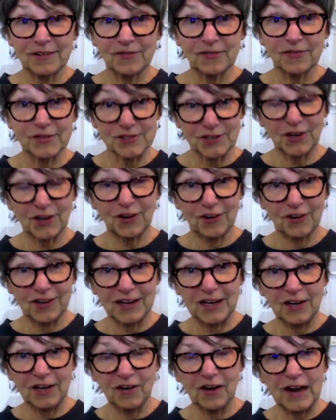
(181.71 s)
for security
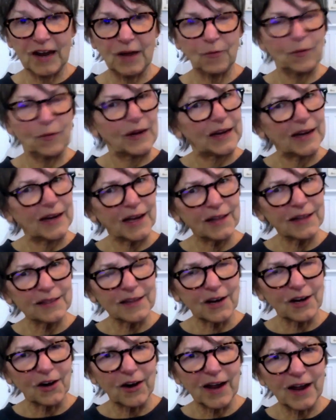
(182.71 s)
here? And we get
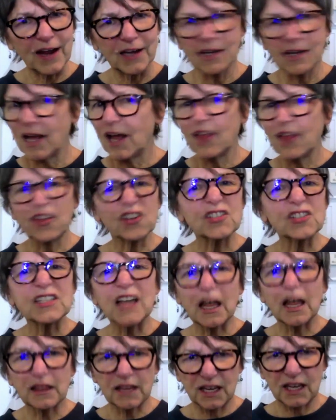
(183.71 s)
there, and there's
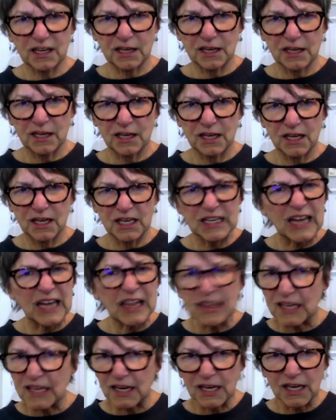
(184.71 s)
nothing, not